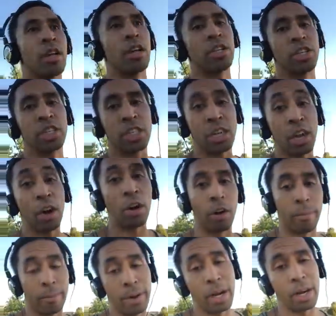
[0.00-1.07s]
and just get
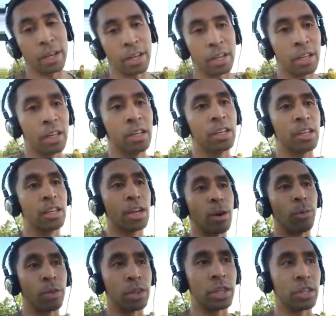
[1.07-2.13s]
harmonic,
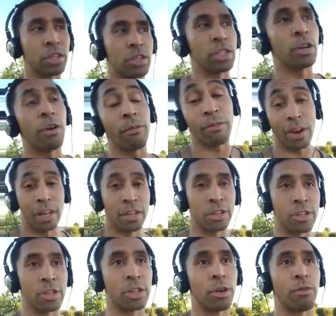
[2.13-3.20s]
get within yourself,
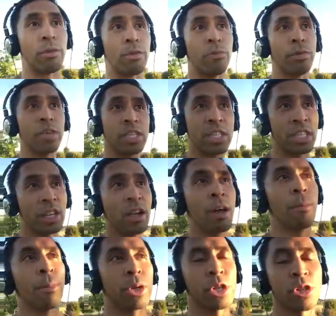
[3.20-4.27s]
finding yourself and reset,
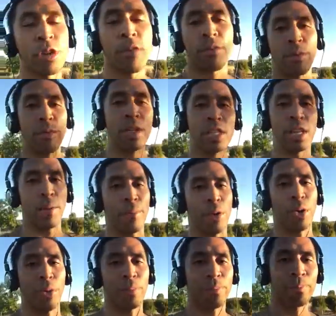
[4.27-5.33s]
put yourself in reset
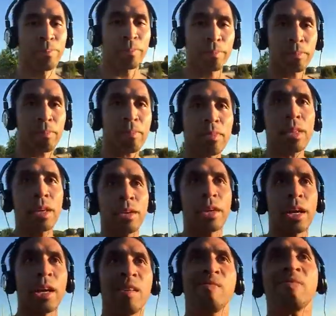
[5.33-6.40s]
mode.
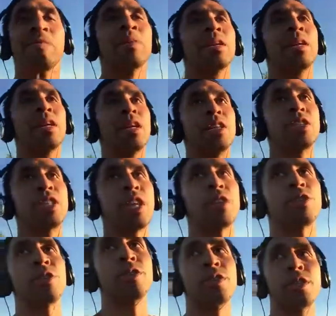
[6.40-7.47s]
Okay, it just
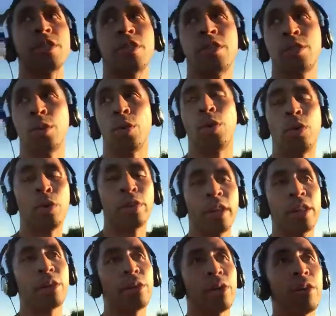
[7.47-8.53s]
gets you to a whole
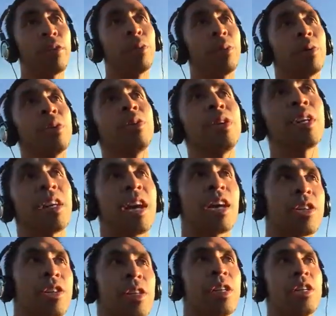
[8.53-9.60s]
nother level where you can
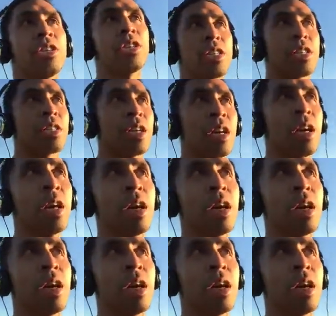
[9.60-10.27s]
actually just